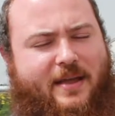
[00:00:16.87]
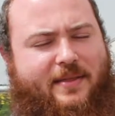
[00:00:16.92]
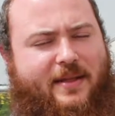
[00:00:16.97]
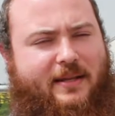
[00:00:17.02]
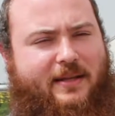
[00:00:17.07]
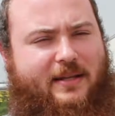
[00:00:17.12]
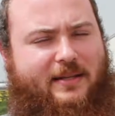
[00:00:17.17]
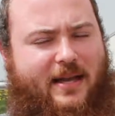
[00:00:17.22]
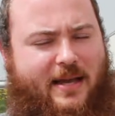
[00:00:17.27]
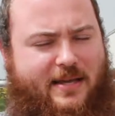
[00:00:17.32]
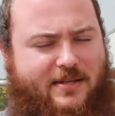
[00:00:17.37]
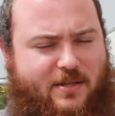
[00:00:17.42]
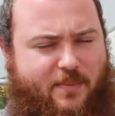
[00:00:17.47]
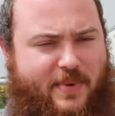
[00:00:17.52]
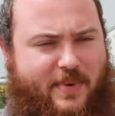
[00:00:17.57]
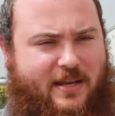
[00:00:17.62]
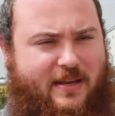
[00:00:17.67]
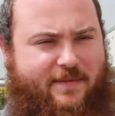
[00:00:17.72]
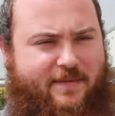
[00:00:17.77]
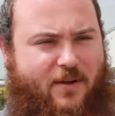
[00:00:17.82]
that it has a
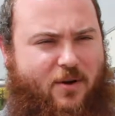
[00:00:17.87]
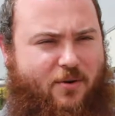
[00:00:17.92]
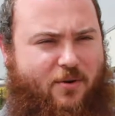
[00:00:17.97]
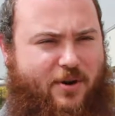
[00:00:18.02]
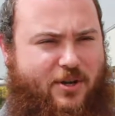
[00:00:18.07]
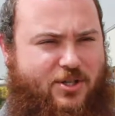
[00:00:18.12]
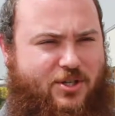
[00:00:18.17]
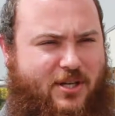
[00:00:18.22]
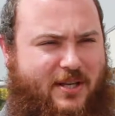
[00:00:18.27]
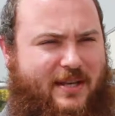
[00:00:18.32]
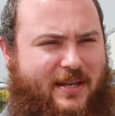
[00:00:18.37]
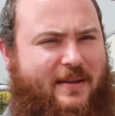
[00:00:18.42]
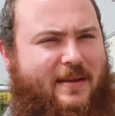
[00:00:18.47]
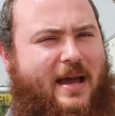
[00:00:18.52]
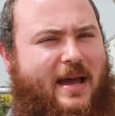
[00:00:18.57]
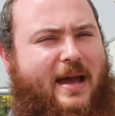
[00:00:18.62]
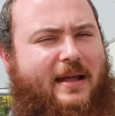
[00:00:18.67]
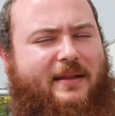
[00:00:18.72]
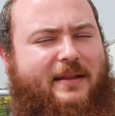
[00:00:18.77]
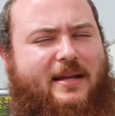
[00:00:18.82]
medieval origin
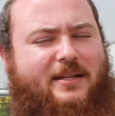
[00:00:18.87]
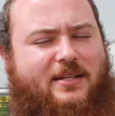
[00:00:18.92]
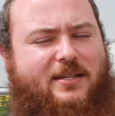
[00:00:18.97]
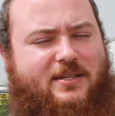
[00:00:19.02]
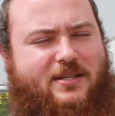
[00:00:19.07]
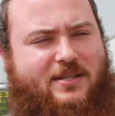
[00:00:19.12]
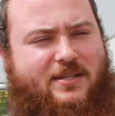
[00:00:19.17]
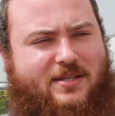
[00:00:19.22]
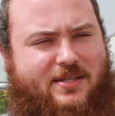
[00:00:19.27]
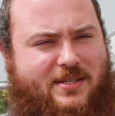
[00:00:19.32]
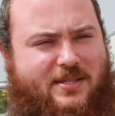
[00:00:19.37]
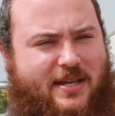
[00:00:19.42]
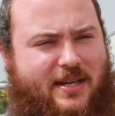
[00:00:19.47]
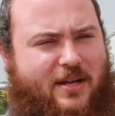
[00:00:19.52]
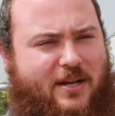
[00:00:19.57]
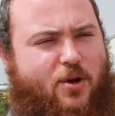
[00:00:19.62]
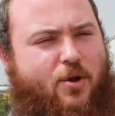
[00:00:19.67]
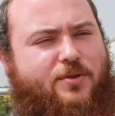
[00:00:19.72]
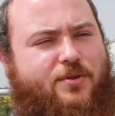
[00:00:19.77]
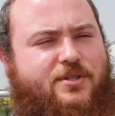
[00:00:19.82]
and it is
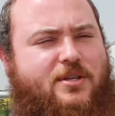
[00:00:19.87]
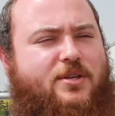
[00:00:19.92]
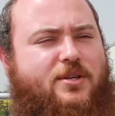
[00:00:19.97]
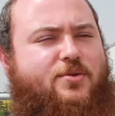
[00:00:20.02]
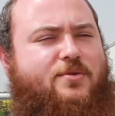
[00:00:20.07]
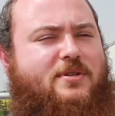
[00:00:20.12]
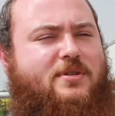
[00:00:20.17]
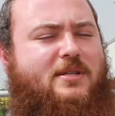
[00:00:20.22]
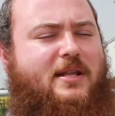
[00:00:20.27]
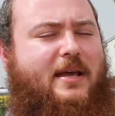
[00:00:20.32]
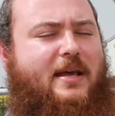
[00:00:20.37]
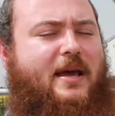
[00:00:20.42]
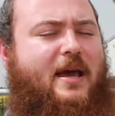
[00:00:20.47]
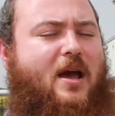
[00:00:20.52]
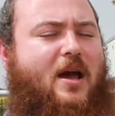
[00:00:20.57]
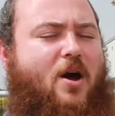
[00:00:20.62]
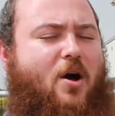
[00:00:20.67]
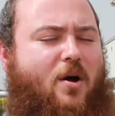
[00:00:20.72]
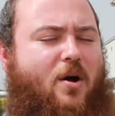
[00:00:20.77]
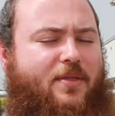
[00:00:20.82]
still continuously
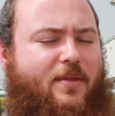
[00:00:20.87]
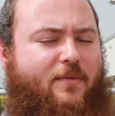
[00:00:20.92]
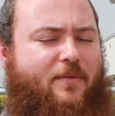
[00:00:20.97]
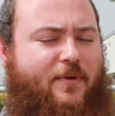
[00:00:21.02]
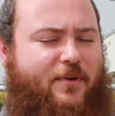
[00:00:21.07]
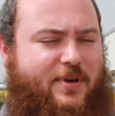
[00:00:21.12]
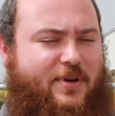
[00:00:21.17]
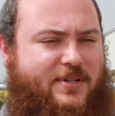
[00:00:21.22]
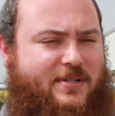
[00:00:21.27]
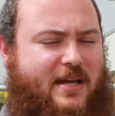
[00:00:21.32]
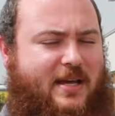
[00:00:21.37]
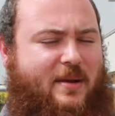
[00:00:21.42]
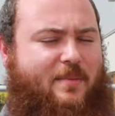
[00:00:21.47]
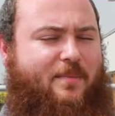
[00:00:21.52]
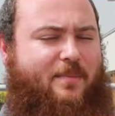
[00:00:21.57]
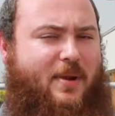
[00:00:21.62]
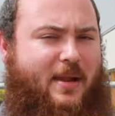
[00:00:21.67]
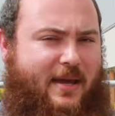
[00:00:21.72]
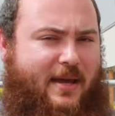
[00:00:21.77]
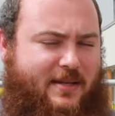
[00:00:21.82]
on the very
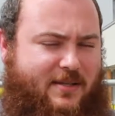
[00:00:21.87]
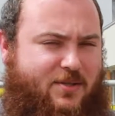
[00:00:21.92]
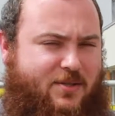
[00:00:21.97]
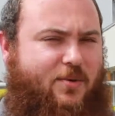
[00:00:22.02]
same place.